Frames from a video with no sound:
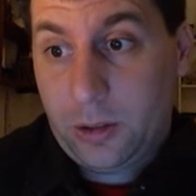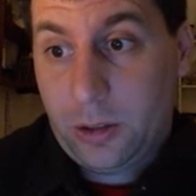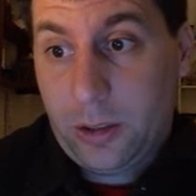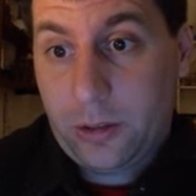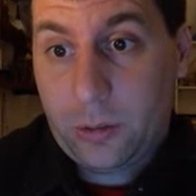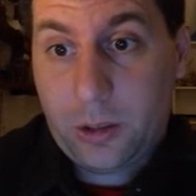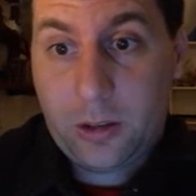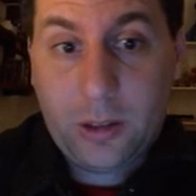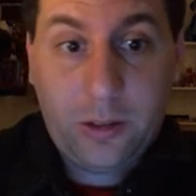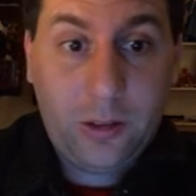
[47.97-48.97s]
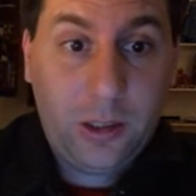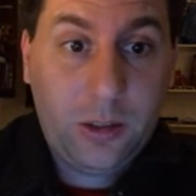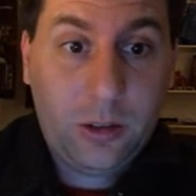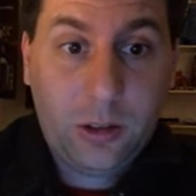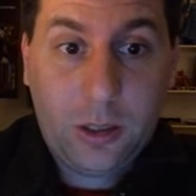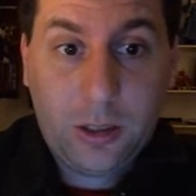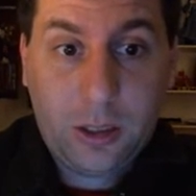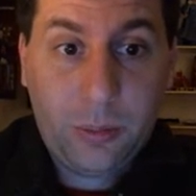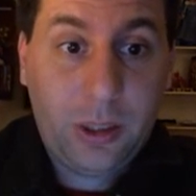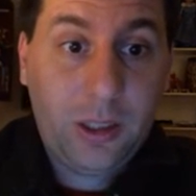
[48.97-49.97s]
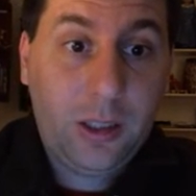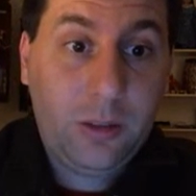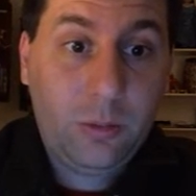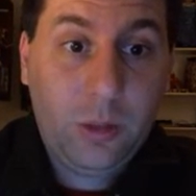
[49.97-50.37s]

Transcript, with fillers: customer let's say your a uh, company that